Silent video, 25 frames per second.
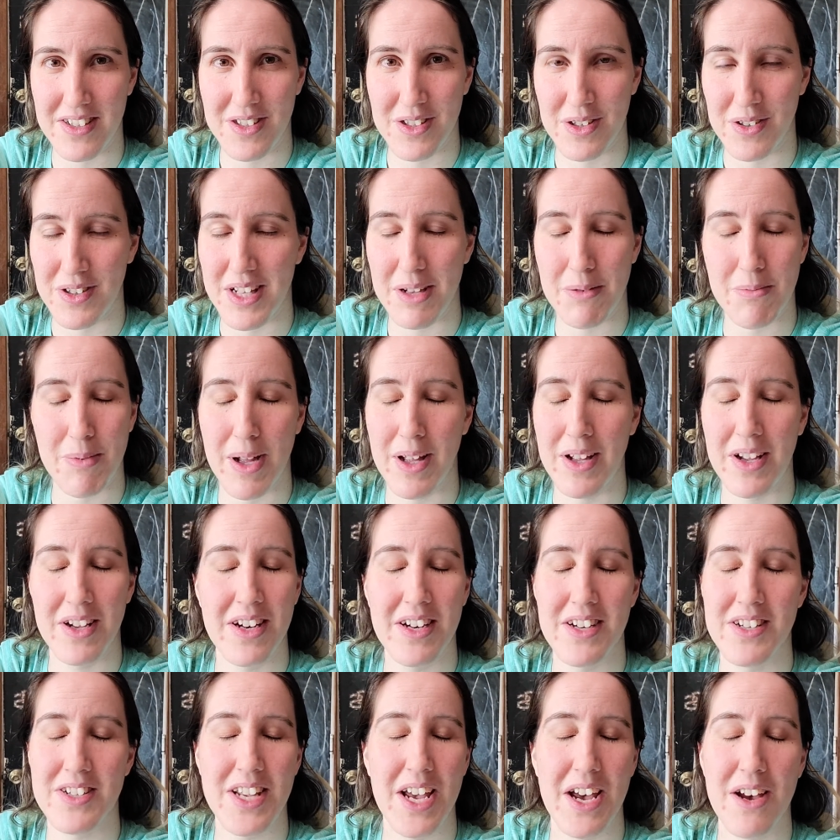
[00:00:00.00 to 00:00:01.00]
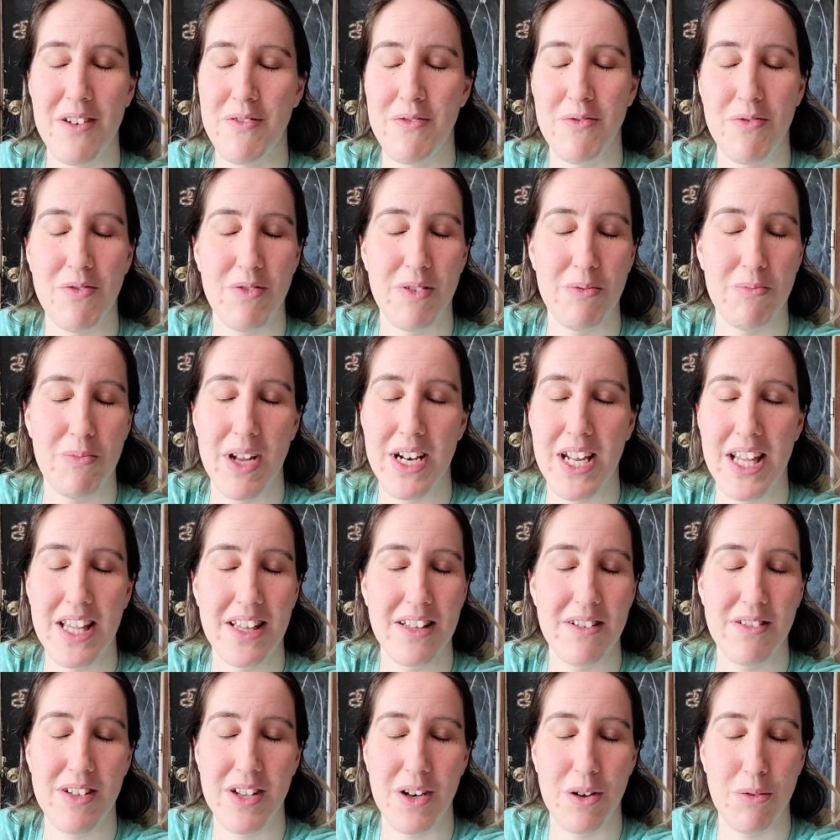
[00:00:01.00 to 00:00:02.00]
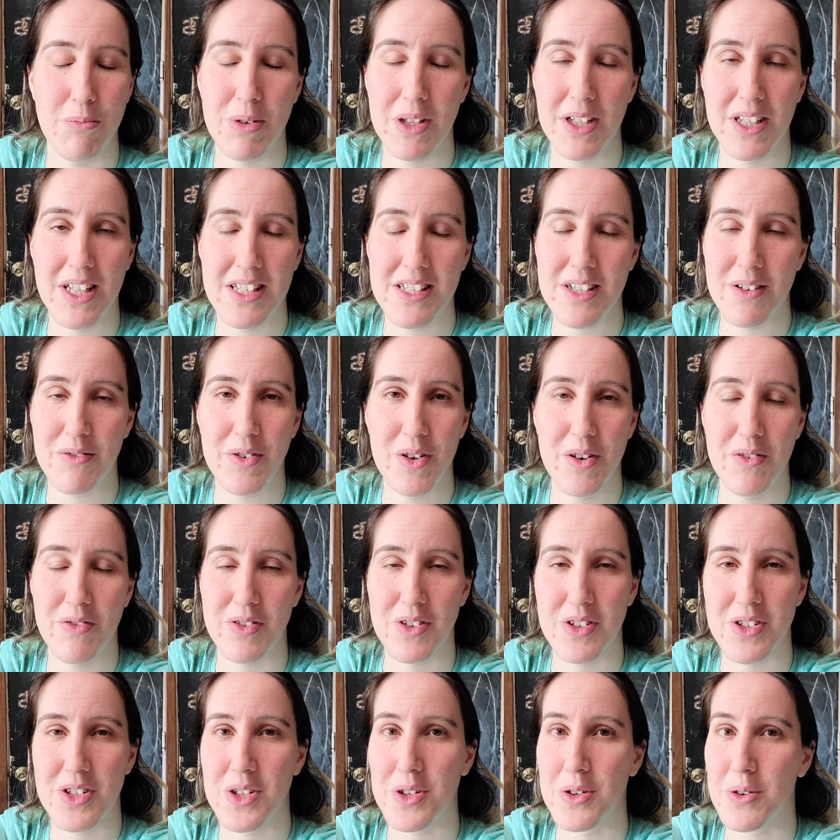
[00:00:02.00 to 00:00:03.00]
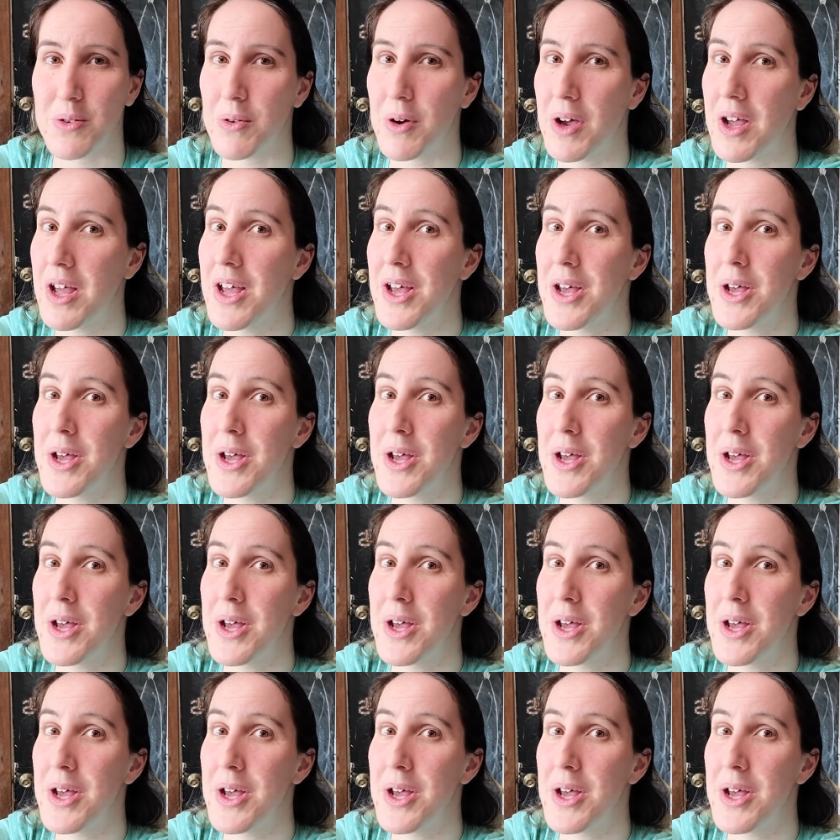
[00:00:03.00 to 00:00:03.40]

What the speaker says: so that billionaires have money, you know, billions left over to